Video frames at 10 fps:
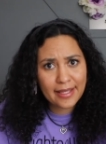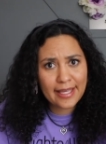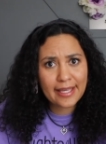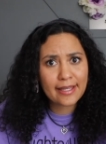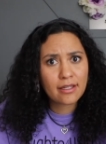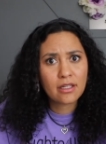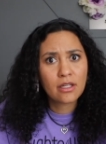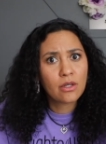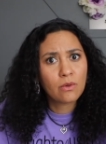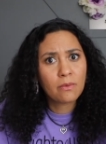Like,
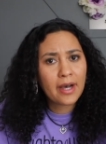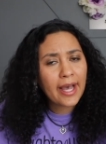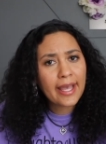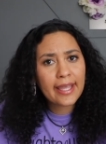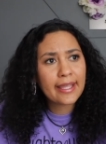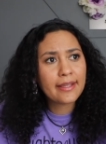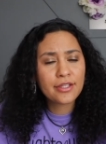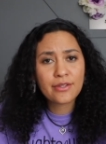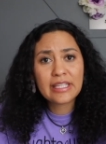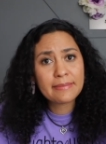why
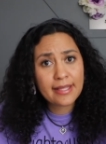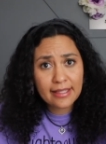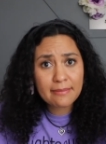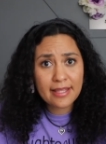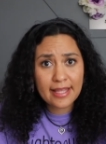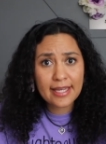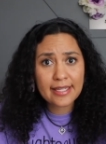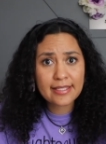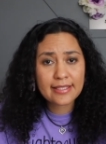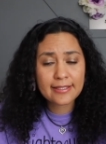do you keep telling me
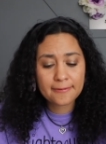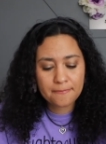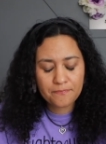this?